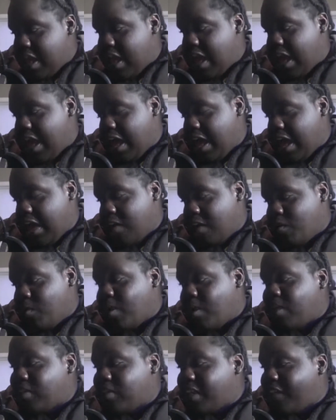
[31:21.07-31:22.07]

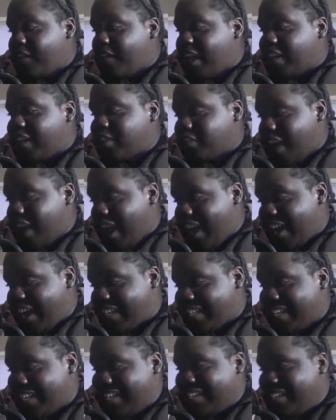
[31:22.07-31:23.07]
who else have I
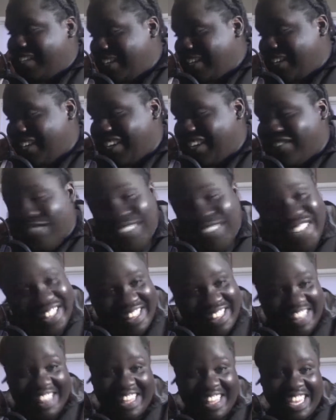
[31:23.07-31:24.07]
dragged
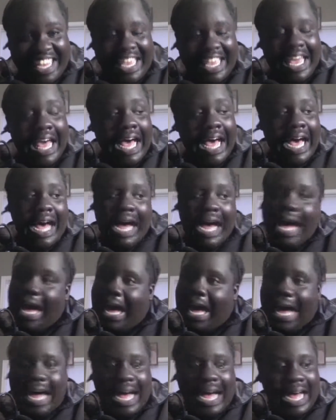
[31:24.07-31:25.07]
recently?
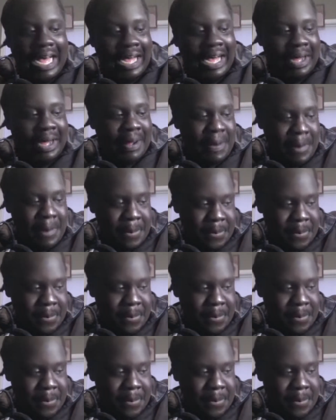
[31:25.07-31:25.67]
I